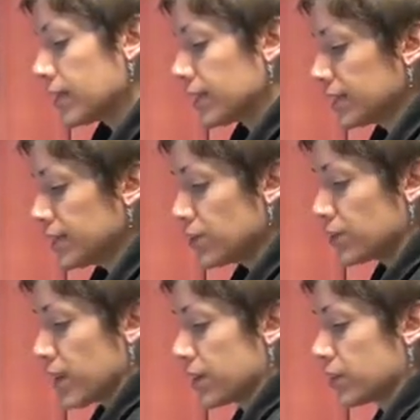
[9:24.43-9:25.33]
Now,
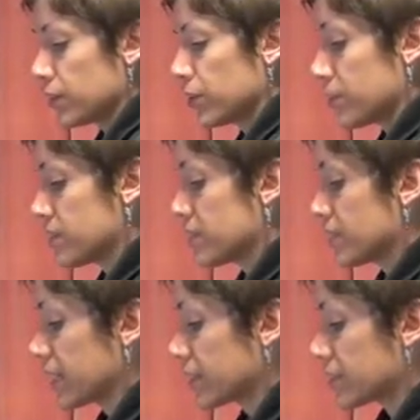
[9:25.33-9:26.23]
litters may include up
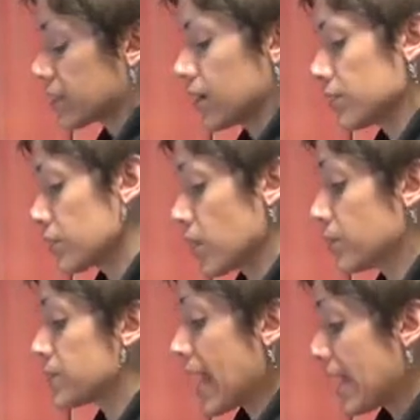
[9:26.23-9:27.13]

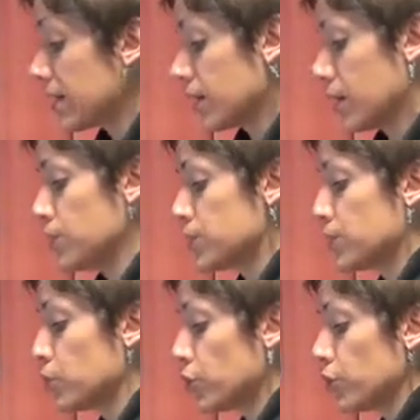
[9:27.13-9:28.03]
to 8 cubs,
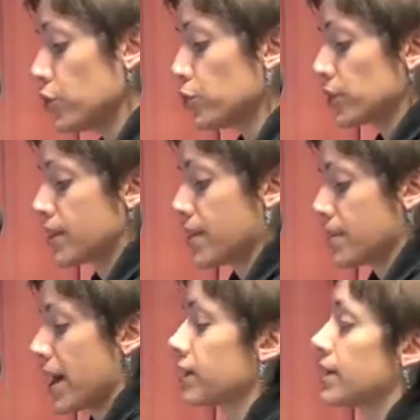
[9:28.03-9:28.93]
but more usually they
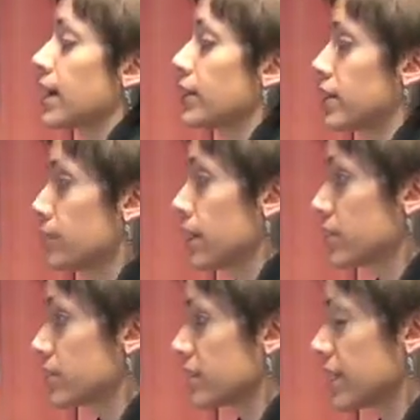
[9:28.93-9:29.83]
max out at
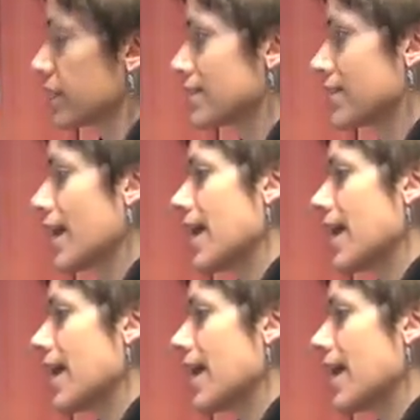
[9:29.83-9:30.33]
about 6.